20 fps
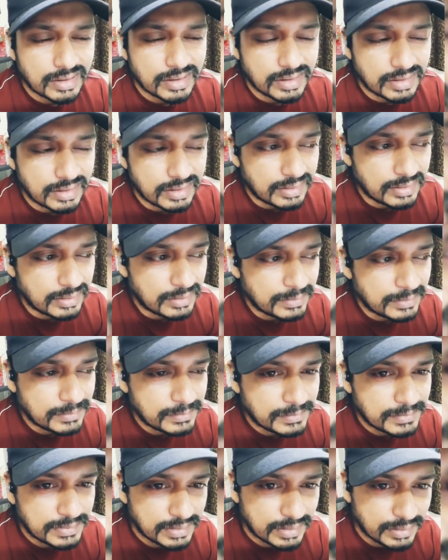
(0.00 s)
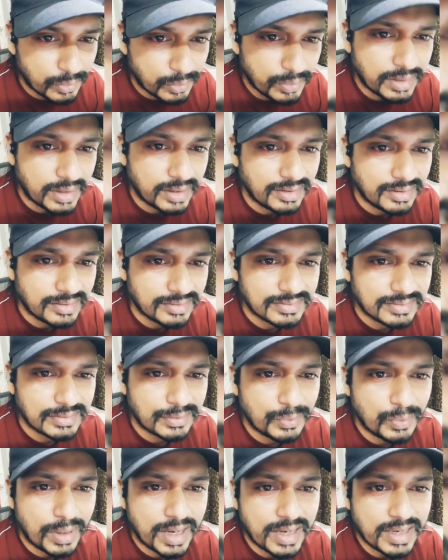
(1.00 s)
Uh, okay,
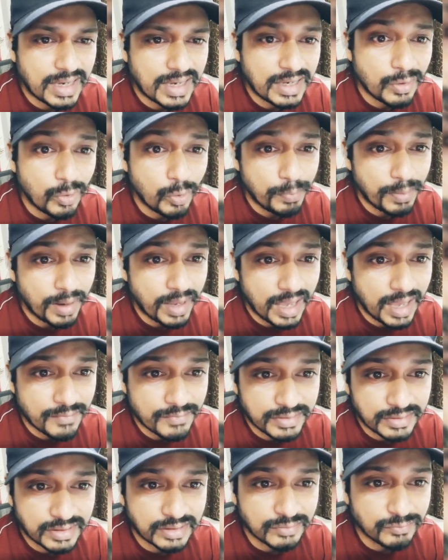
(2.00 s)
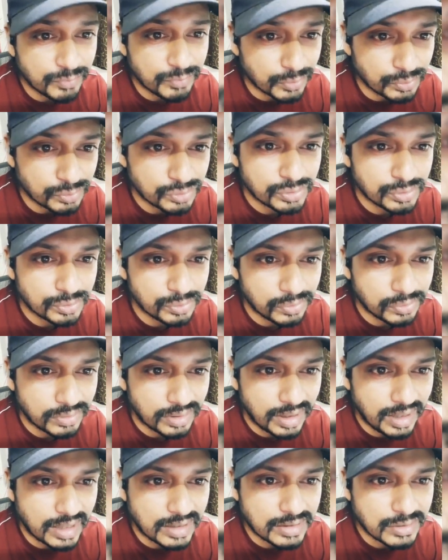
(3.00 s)
so I hope I haven't confused you
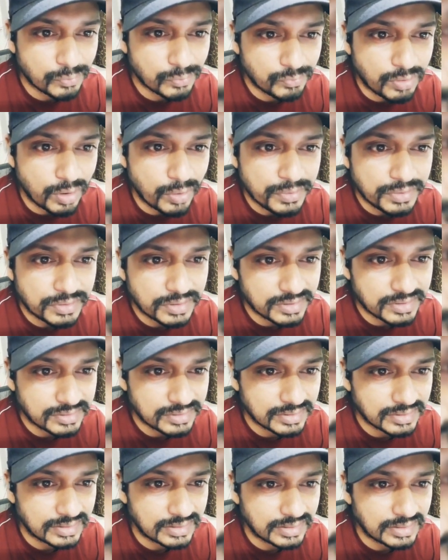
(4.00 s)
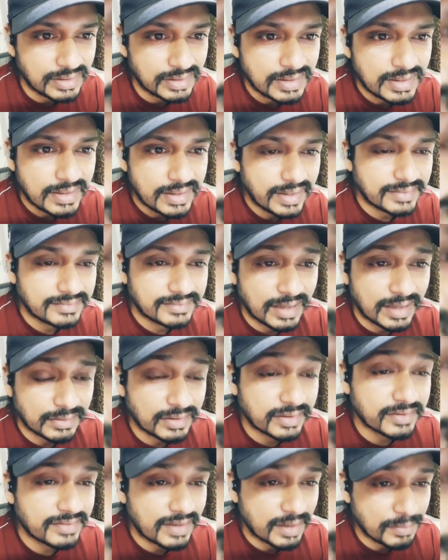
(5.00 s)
and you found this the
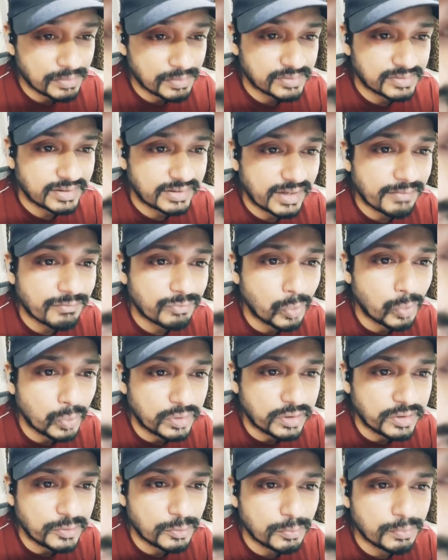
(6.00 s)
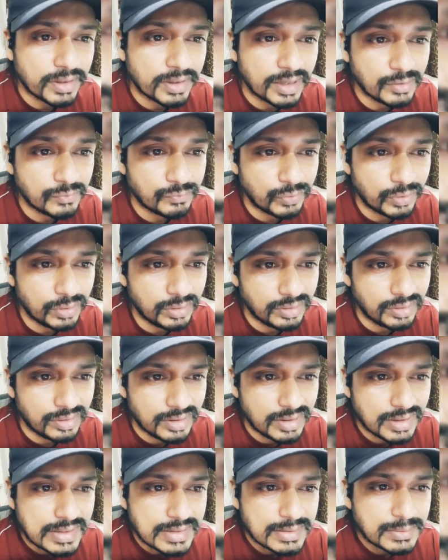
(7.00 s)
examples that I've quoted to be helpful.
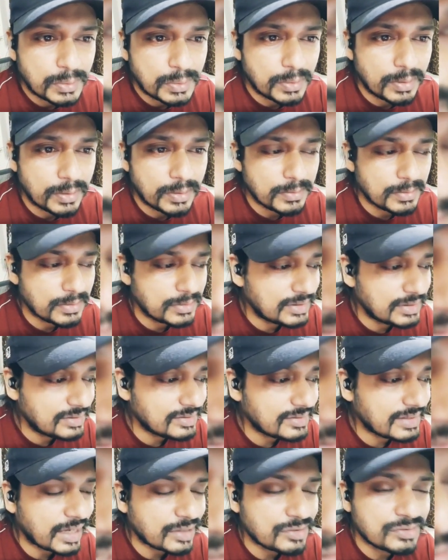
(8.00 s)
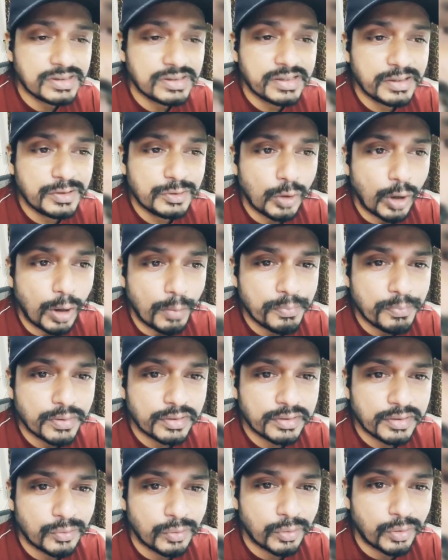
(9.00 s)
So this is actually a
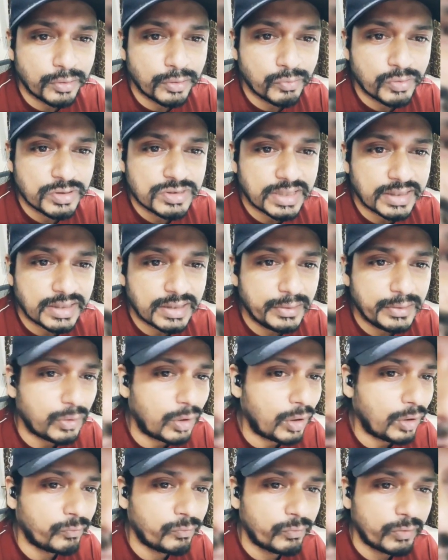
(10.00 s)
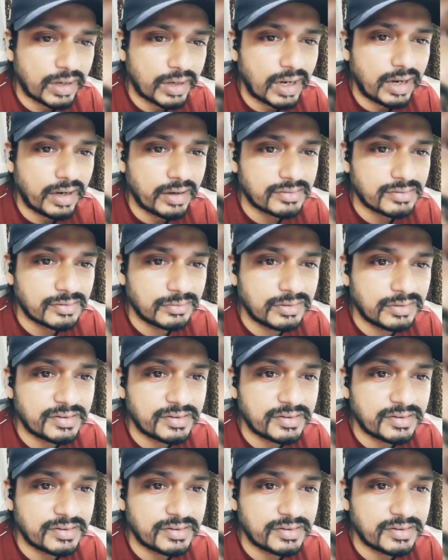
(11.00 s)
topic, on which I can talk for hours.